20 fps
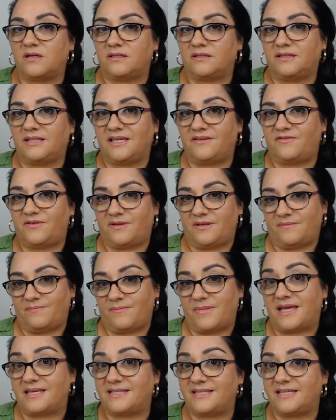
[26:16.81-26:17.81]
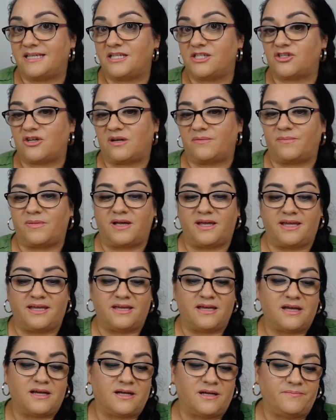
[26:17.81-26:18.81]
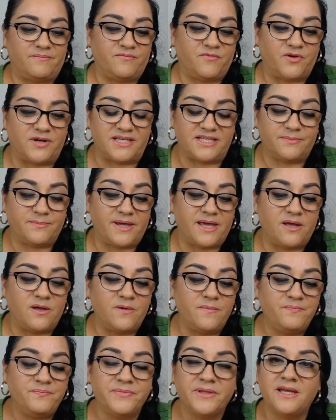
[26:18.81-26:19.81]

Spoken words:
leave a message on my voicemail,